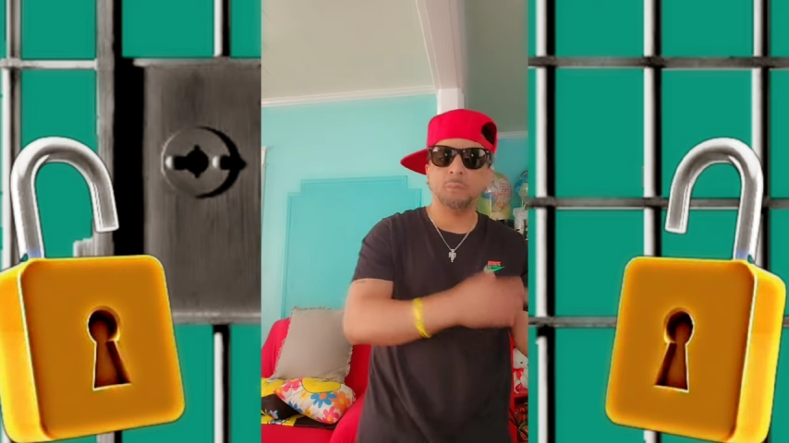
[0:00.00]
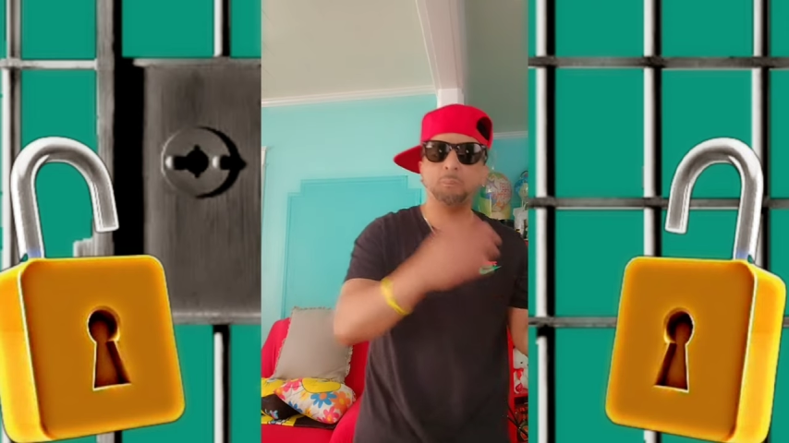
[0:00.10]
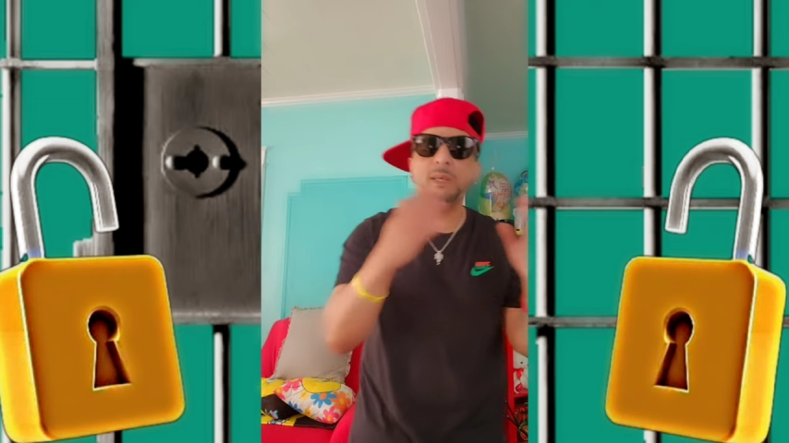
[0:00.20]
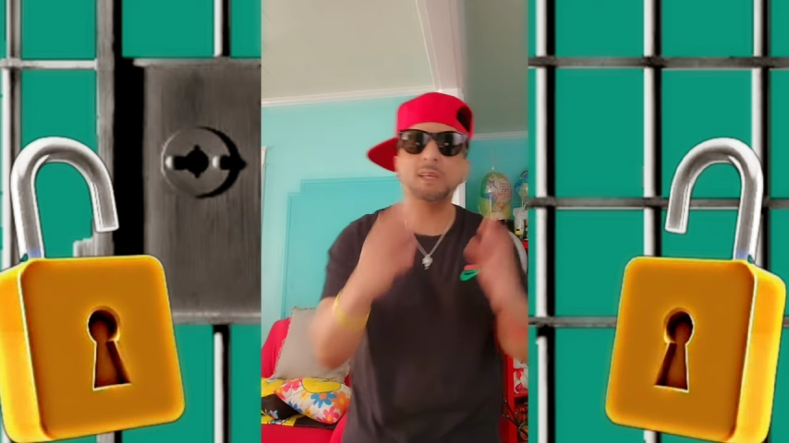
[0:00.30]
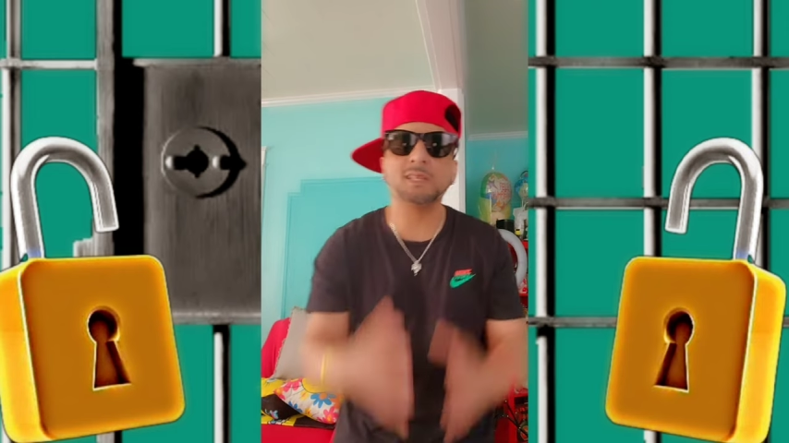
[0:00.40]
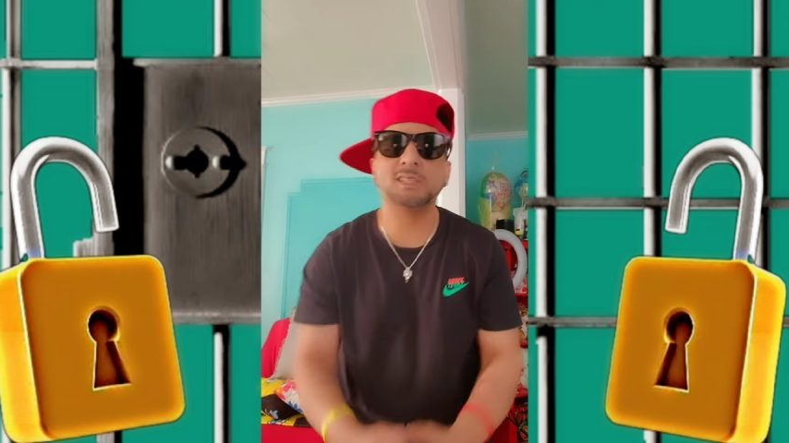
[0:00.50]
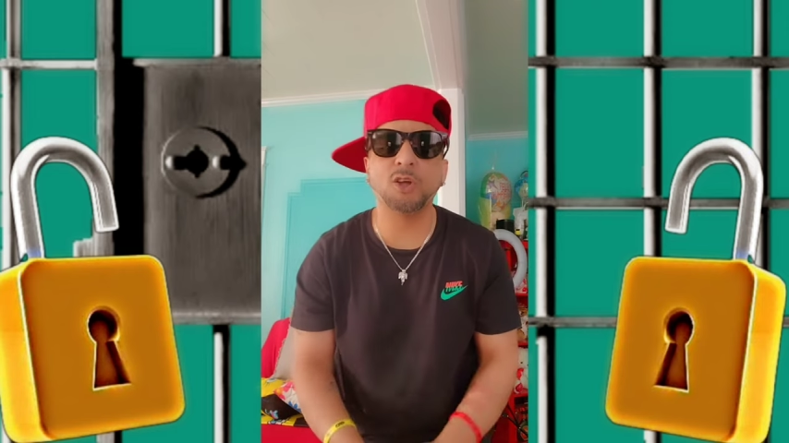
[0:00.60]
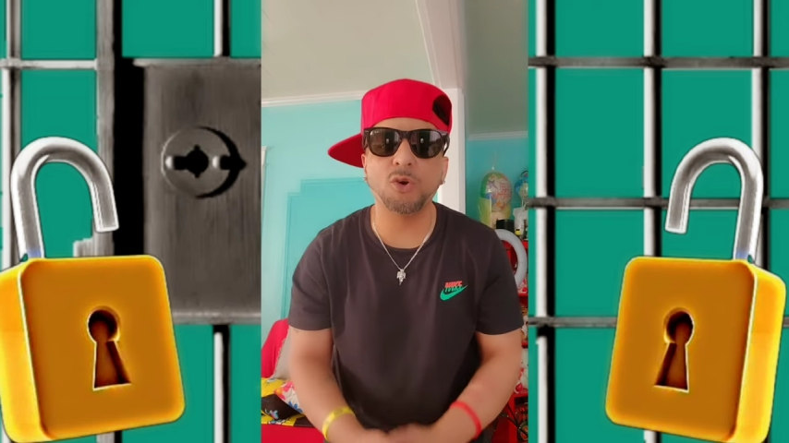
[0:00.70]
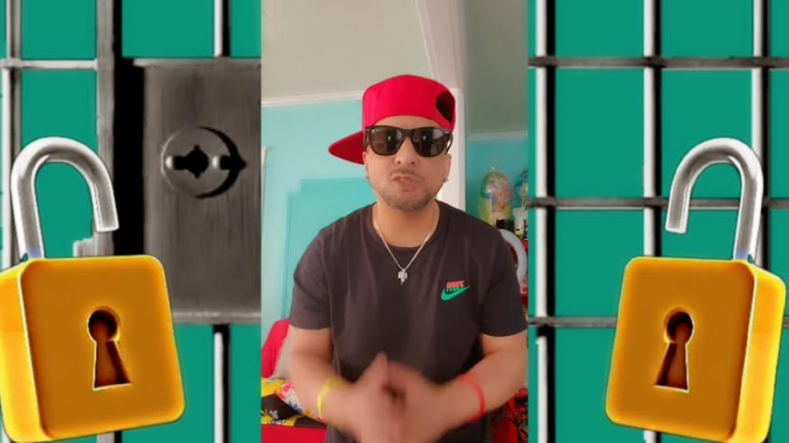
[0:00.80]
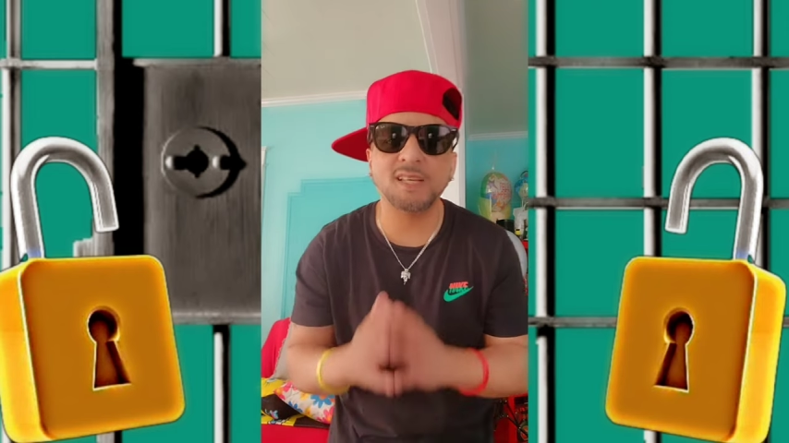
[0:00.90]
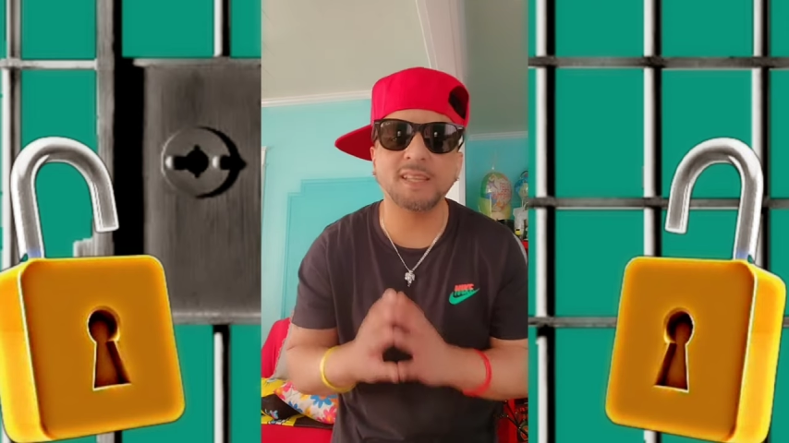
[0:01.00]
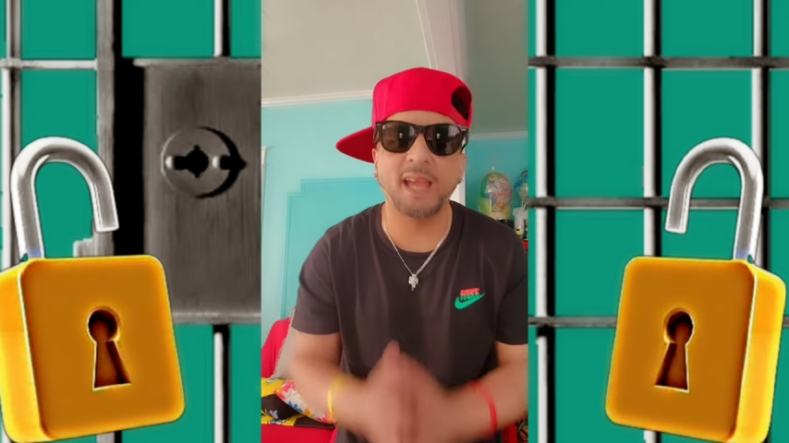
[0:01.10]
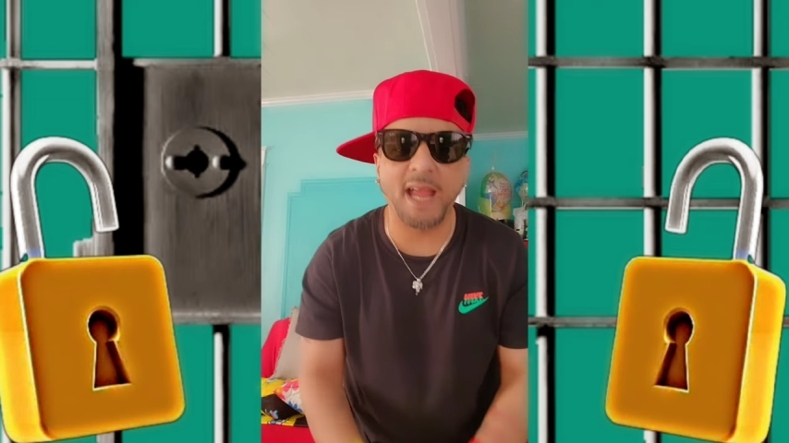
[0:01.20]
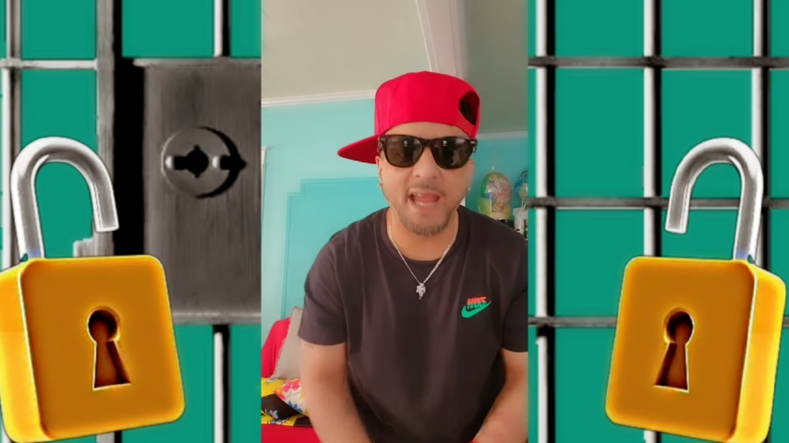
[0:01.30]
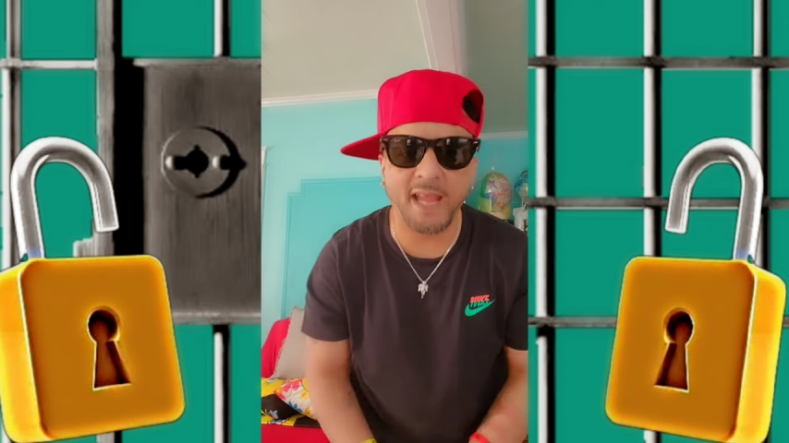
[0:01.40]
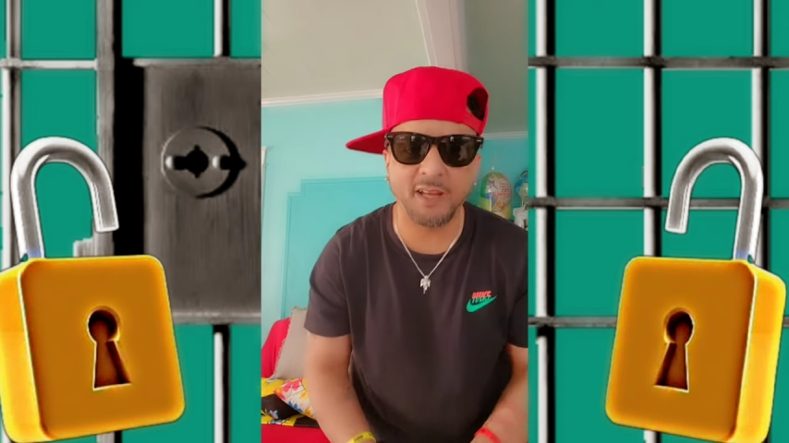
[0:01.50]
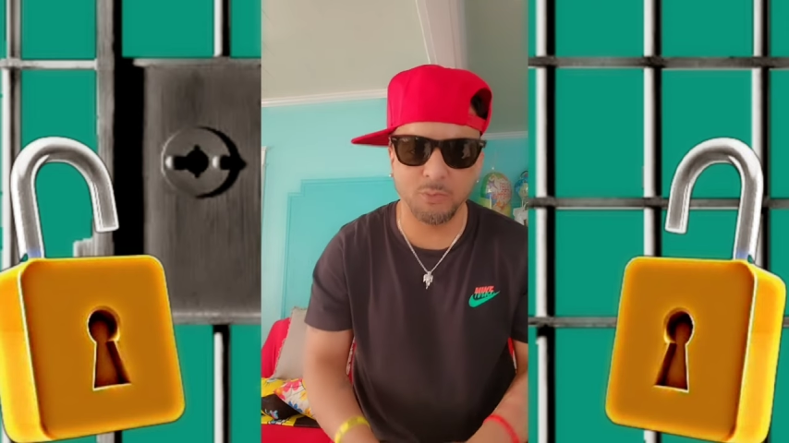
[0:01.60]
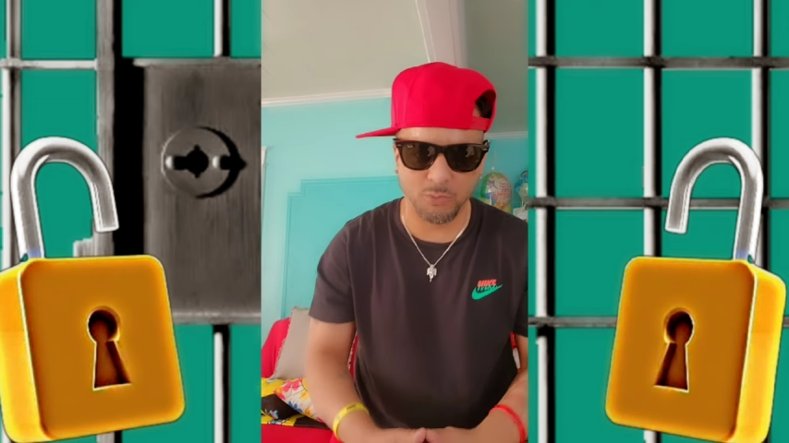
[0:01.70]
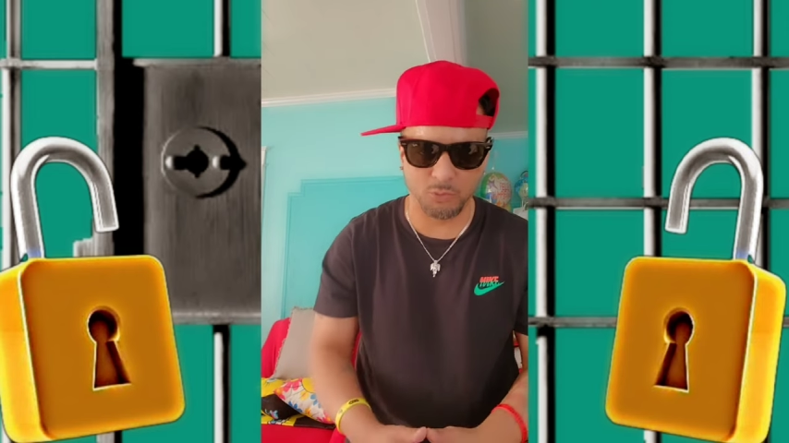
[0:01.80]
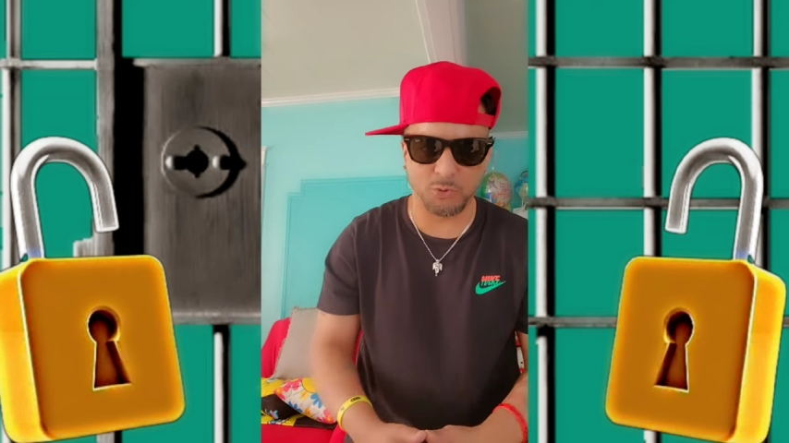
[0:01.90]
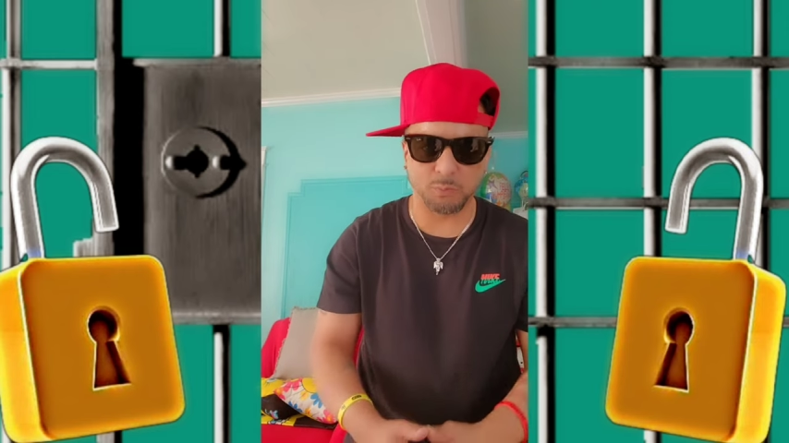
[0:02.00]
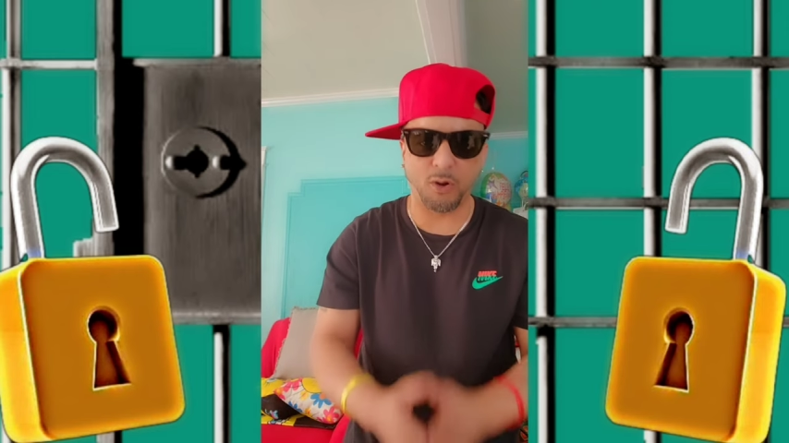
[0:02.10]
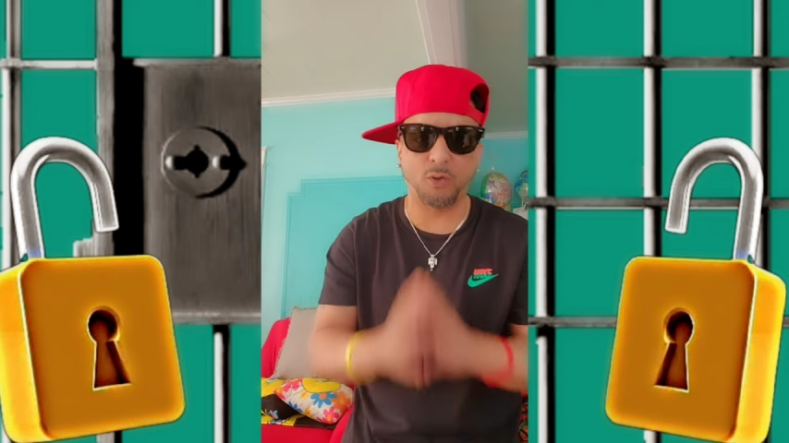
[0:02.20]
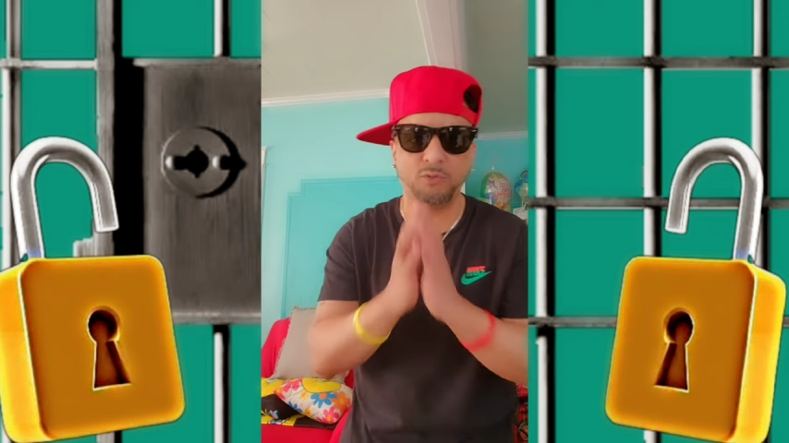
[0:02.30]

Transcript: Because those are the animals, bro.